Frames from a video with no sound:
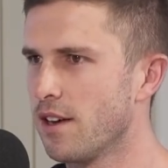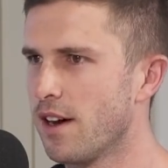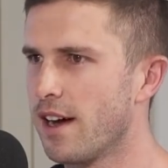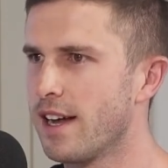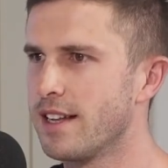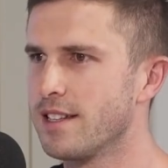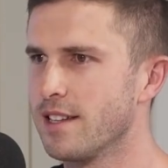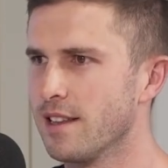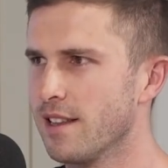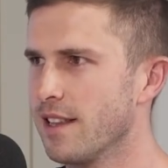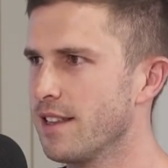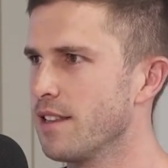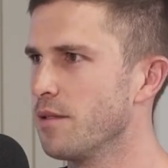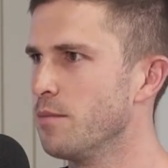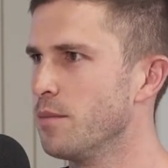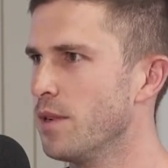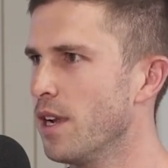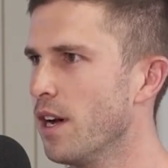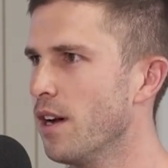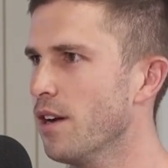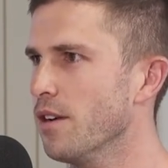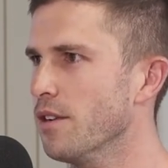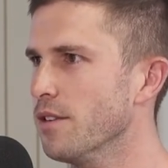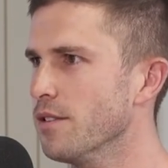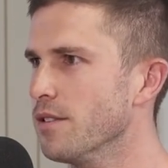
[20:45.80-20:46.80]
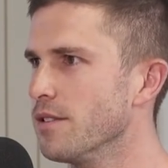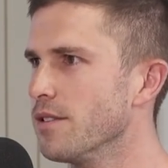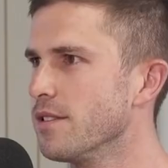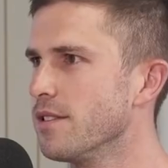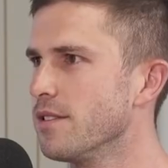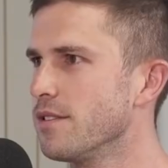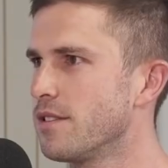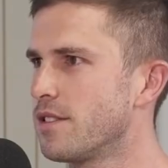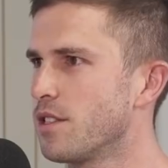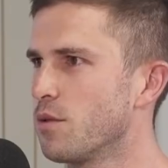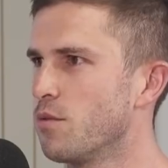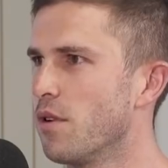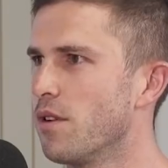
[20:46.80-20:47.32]
I had to let them know
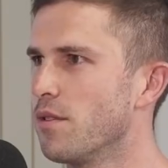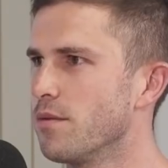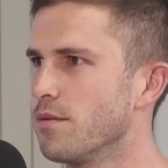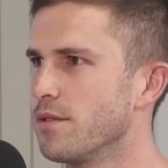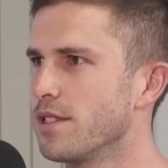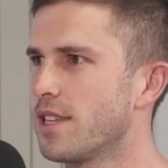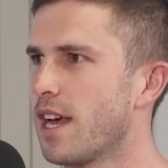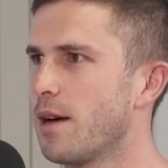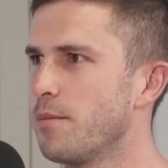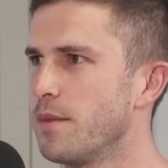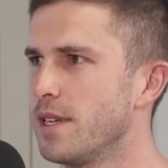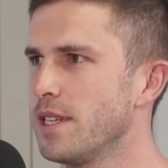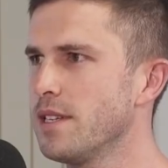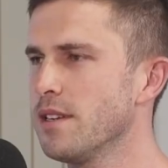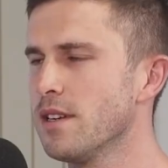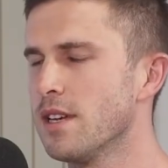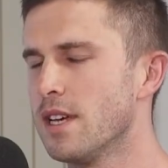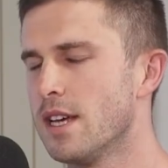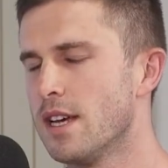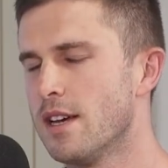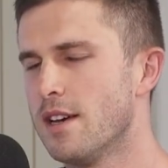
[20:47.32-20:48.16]
to what was happening.